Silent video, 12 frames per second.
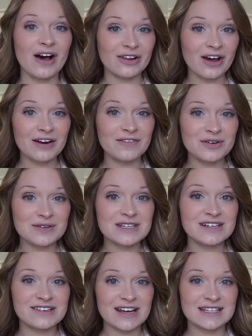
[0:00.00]
A lot of you
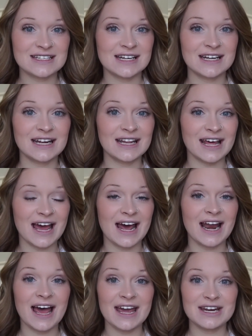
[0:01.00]
suggested
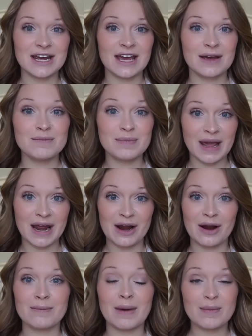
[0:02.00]
that I
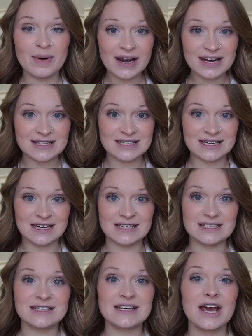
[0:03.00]
compare my
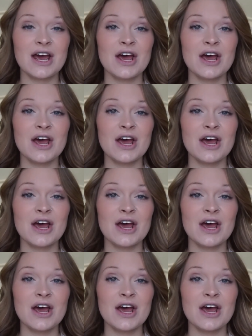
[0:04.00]
pregnancies.